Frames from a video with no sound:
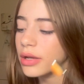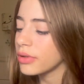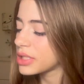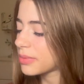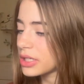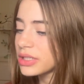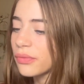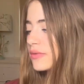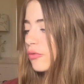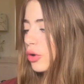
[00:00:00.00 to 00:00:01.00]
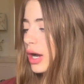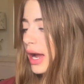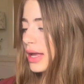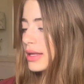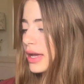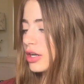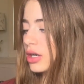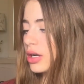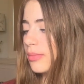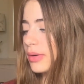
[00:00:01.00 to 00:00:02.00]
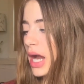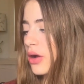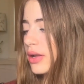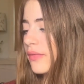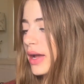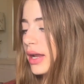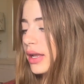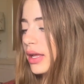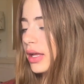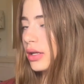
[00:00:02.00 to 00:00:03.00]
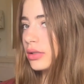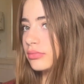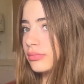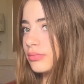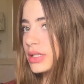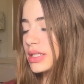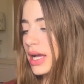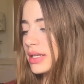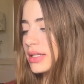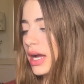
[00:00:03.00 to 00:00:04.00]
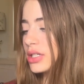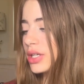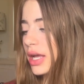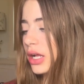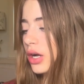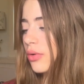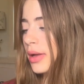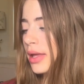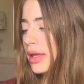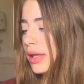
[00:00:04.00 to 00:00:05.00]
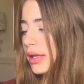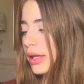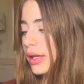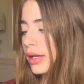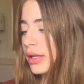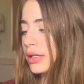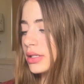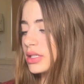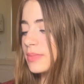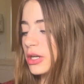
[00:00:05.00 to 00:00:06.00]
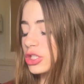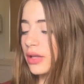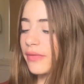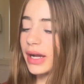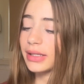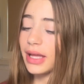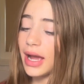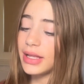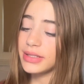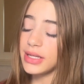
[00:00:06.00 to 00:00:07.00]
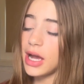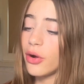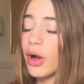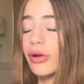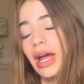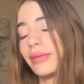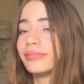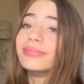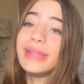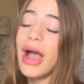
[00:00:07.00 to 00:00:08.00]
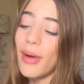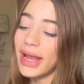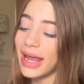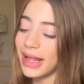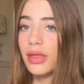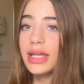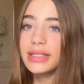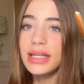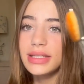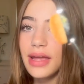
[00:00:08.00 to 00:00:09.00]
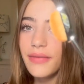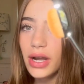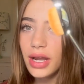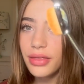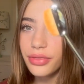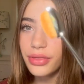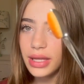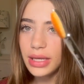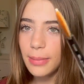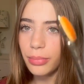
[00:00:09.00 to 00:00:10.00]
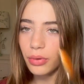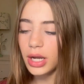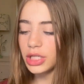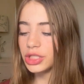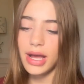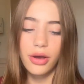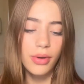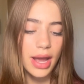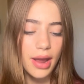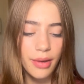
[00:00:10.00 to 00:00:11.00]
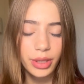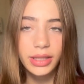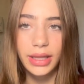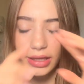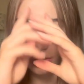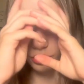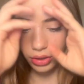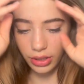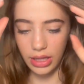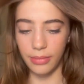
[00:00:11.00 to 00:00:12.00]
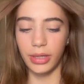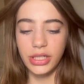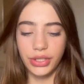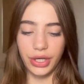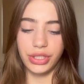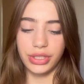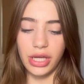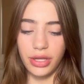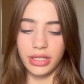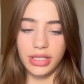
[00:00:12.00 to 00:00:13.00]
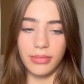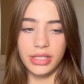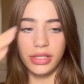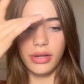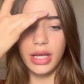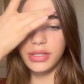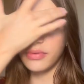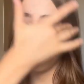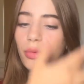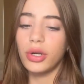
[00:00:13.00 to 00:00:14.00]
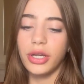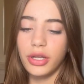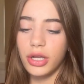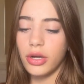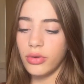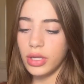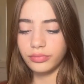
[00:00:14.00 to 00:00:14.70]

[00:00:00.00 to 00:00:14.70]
what this brush is for. It's for eyeliner, brow defining, precise eyeshadow, and special effect lines. Oh, okay, now I get it. This is a very thin brush. Oh, I really like the quality of that brush. I could just tell that it's gonna be so nice. We have more in here though.